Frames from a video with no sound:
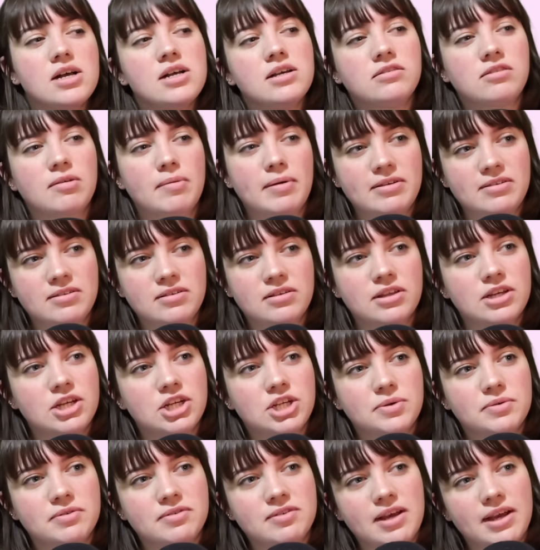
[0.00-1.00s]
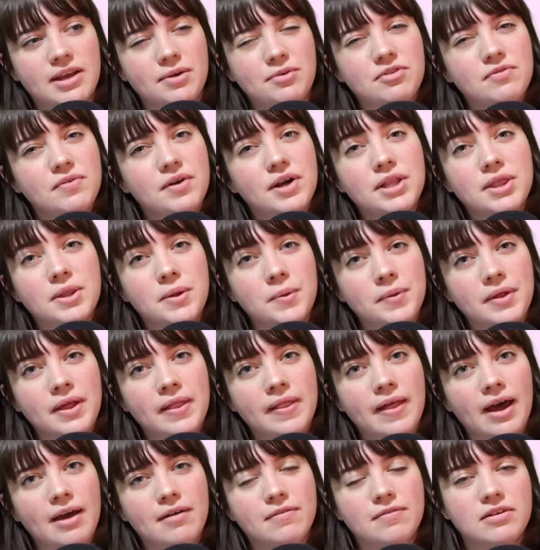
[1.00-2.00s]
So basically she was like, it was a very lonely
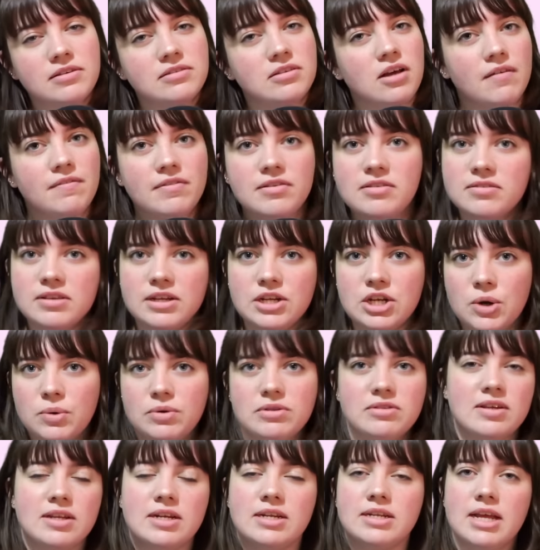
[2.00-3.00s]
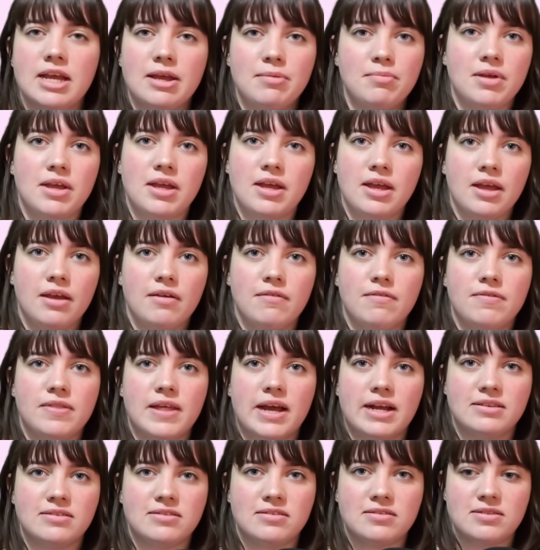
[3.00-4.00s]
life because obviously no one's gonna date me if
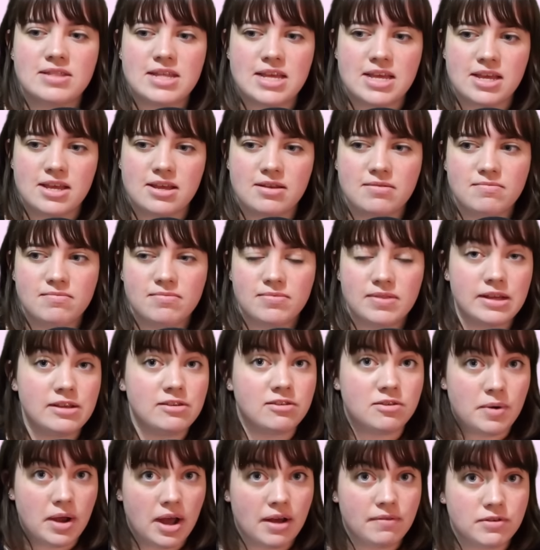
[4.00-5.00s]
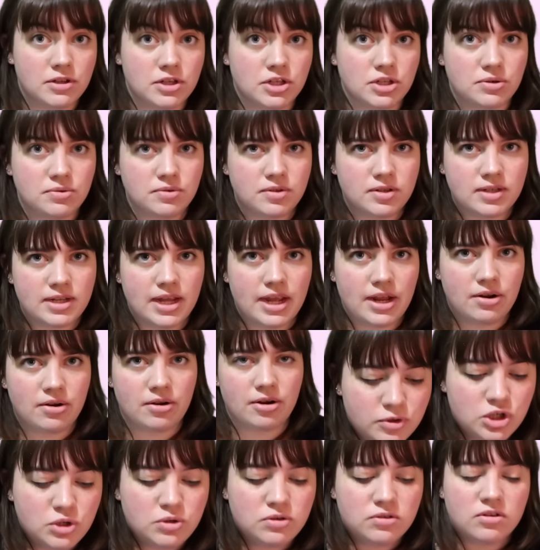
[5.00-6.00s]
that's the things you have to do to date her.
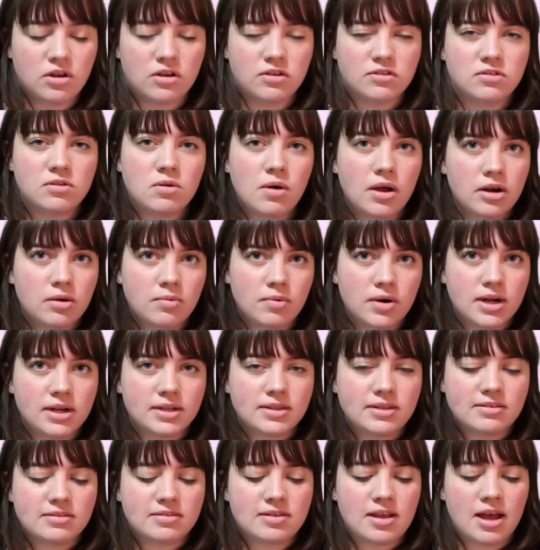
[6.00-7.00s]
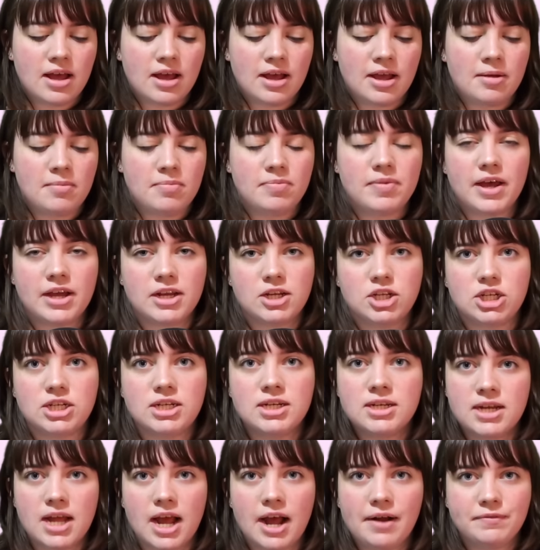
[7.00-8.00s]
She was also unaware at this time that she
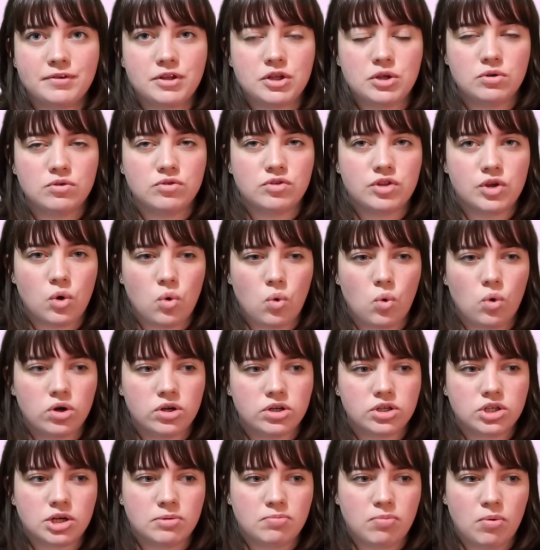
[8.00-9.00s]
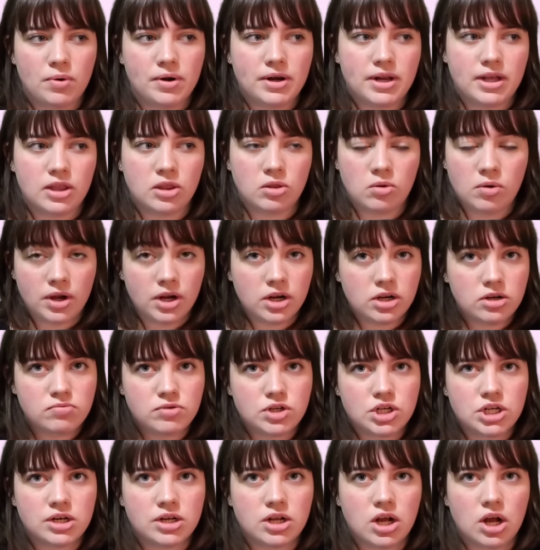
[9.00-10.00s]
didn't have to use the court appointed lawyer.
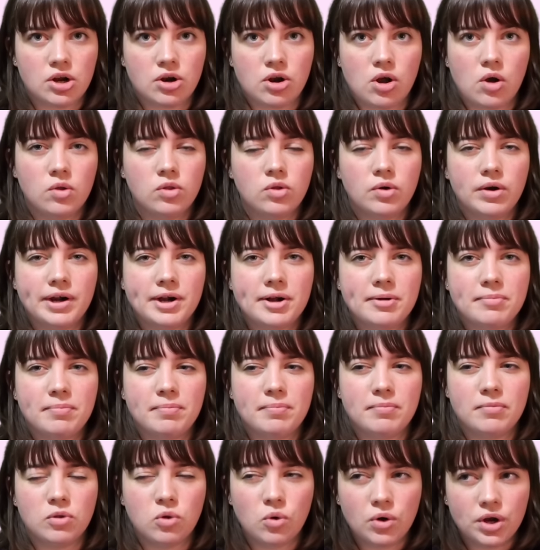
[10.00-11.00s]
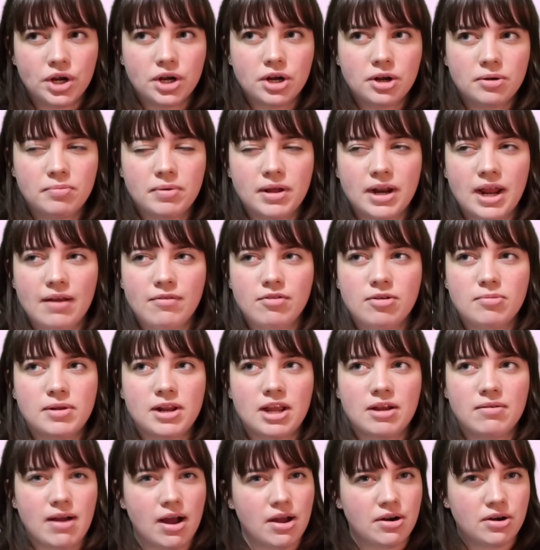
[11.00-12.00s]
She could have got her own lawyer, but
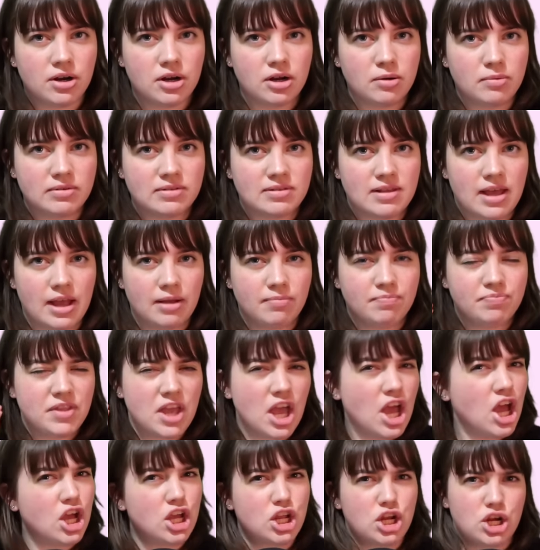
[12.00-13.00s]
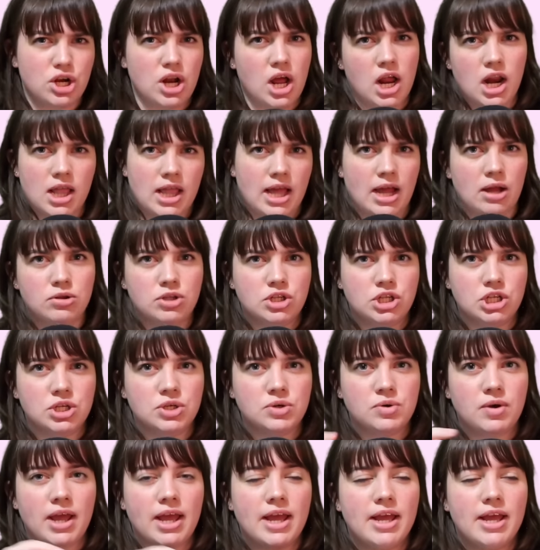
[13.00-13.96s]
everybody around her was like, you're not allowed to.